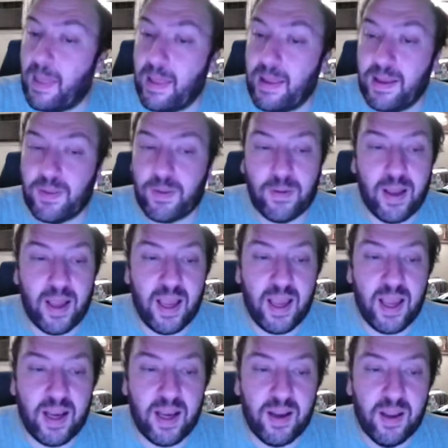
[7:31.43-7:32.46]
either
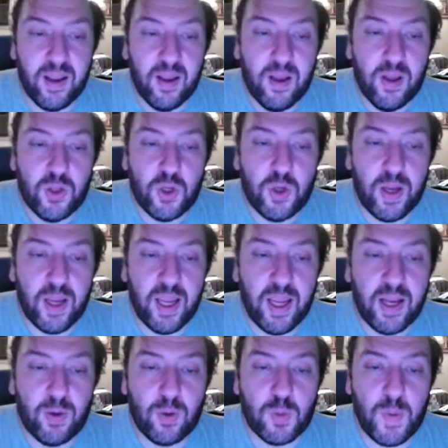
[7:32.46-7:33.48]
add to your
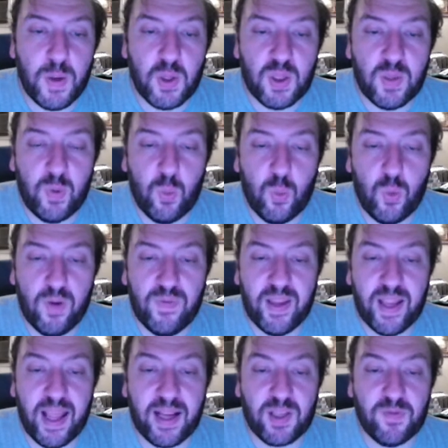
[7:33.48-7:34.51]
hand or special summon one of the
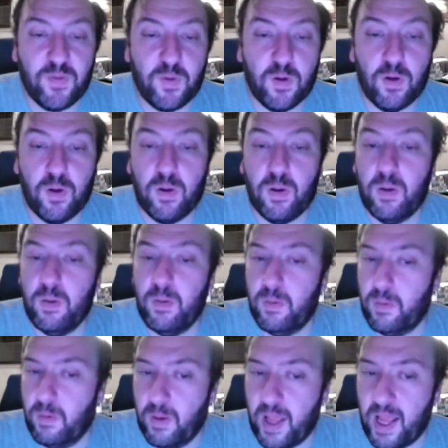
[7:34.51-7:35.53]

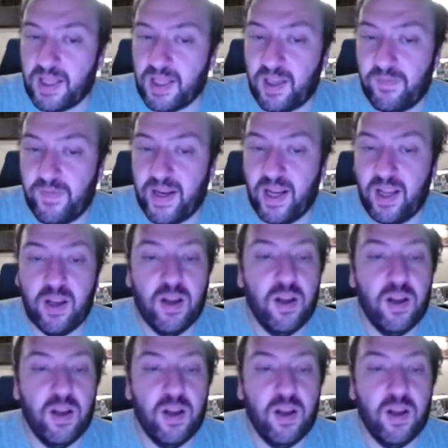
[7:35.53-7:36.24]
excavated